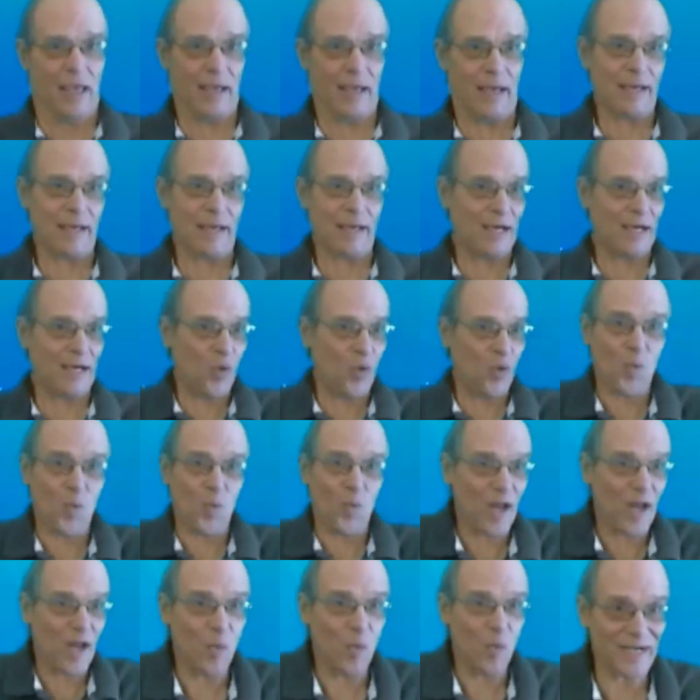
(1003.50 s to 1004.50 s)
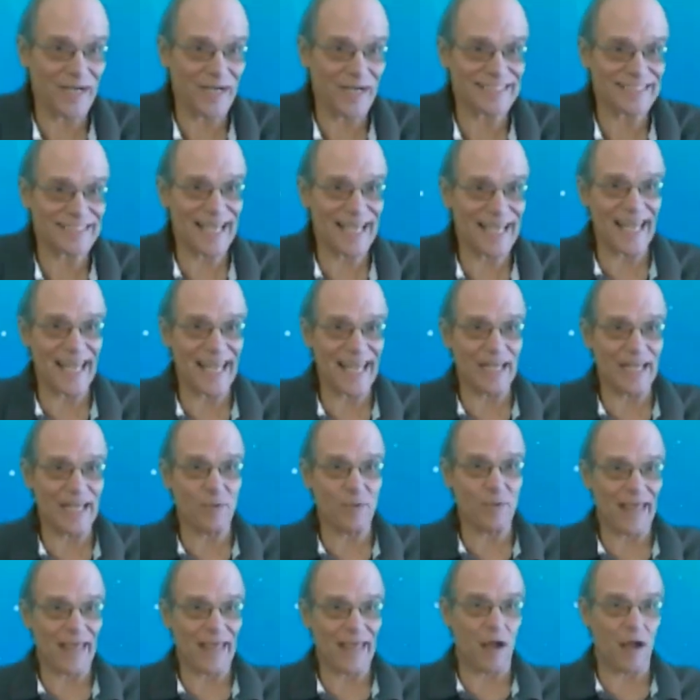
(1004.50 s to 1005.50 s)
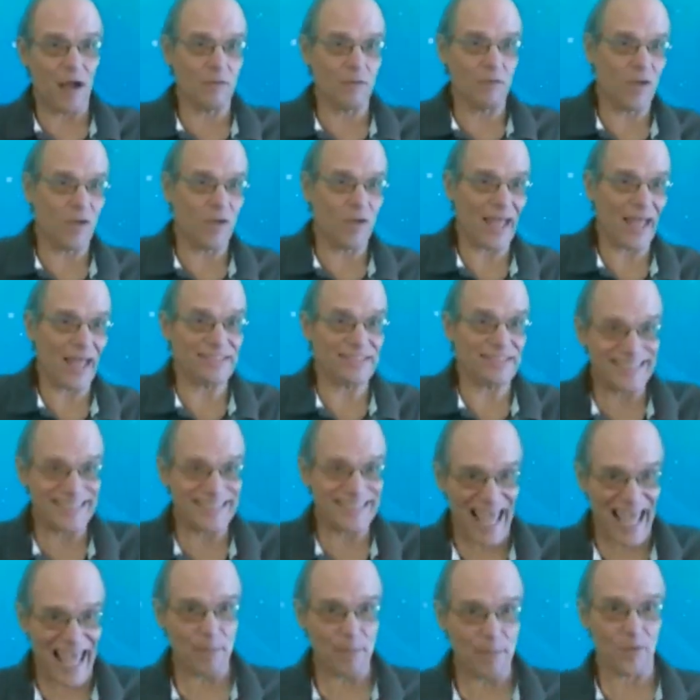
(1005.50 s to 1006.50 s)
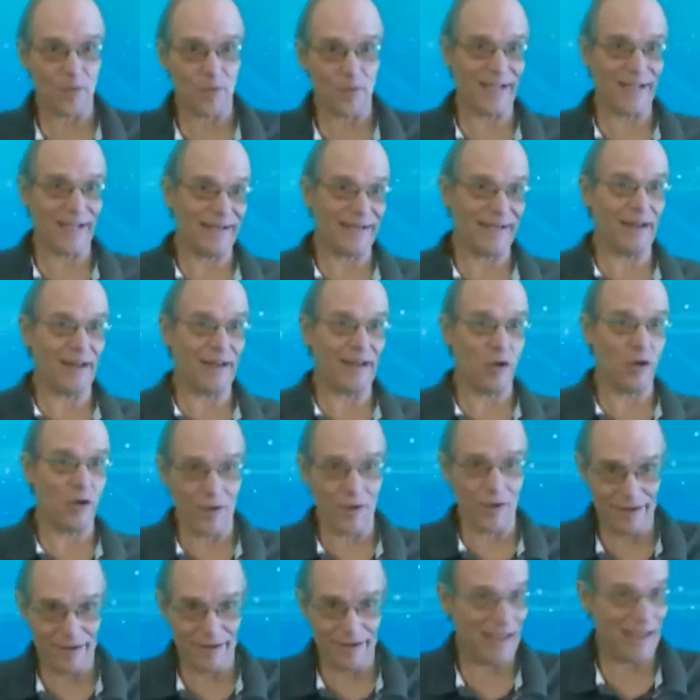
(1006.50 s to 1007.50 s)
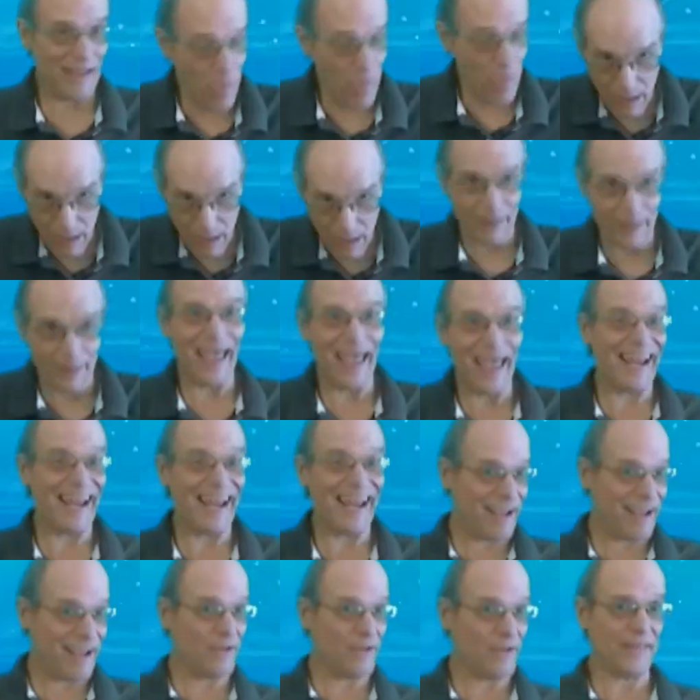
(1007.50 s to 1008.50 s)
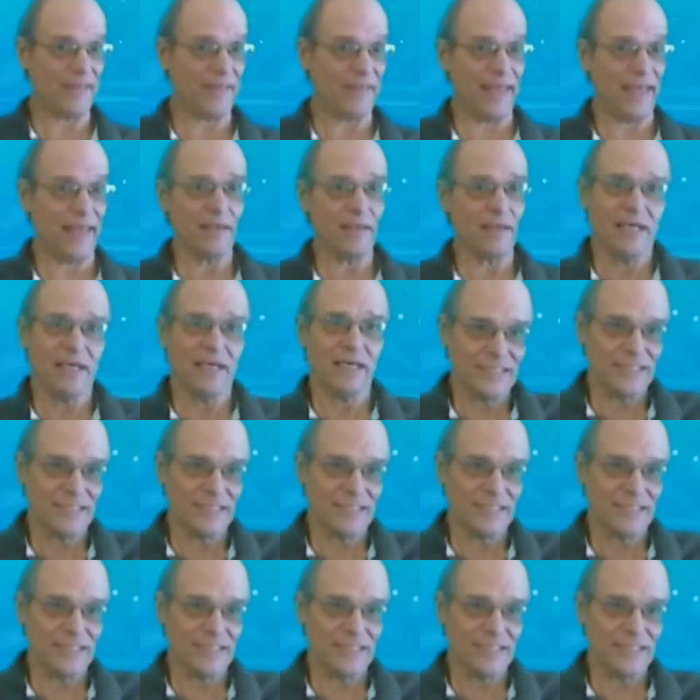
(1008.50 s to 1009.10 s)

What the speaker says: what I want to say without all that stammering and everything.